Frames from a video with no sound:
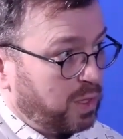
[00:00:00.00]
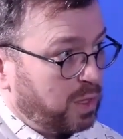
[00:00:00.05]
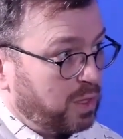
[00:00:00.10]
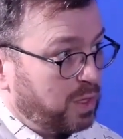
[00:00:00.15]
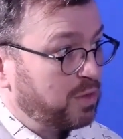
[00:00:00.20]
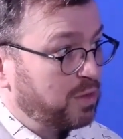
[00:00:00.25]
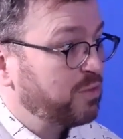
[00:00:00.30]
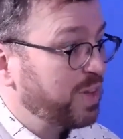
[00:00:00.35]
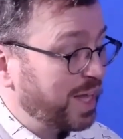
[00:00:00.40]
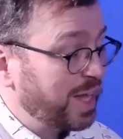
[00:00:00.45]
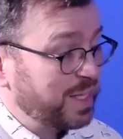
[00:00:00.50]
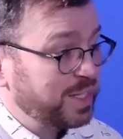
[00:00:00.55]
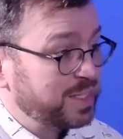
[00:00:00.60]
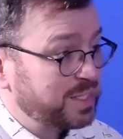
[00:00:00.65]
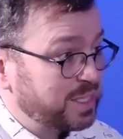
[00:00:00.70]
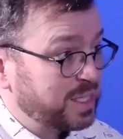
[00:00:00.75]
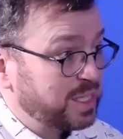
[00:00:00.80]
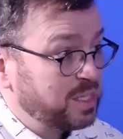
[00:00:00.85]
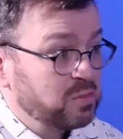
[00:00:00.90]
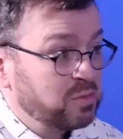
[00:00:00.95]
In
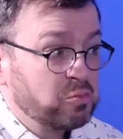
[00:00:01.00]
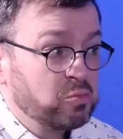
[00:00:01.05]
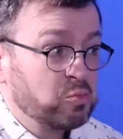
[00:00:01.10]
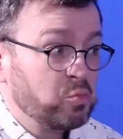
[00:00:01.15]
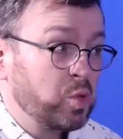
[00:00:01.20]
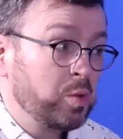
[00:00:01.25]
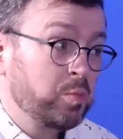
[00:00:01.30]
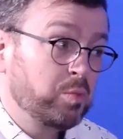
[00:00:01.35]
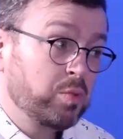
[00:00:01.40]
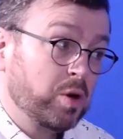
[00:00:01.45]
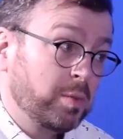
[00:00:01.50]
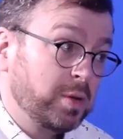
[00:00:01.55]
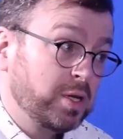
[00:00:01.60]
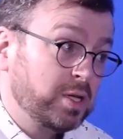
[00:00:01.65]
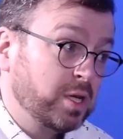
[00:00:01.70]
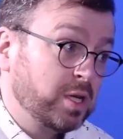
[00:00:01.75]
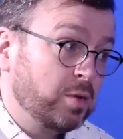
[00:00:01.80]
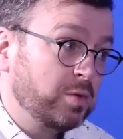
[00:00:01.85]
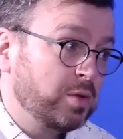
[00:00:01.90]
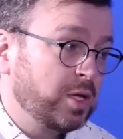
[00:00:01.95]
reality, we probably
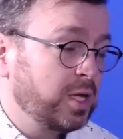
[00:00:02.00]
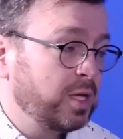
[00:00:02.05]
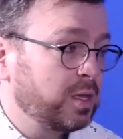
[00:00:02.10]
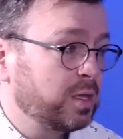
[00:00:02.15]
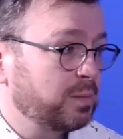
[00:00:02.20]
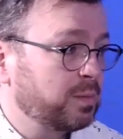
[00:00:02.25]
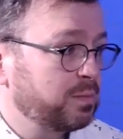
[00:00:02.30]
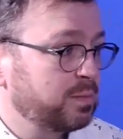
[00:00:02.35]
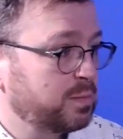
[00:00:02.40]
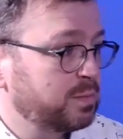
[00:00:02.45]
don't need them.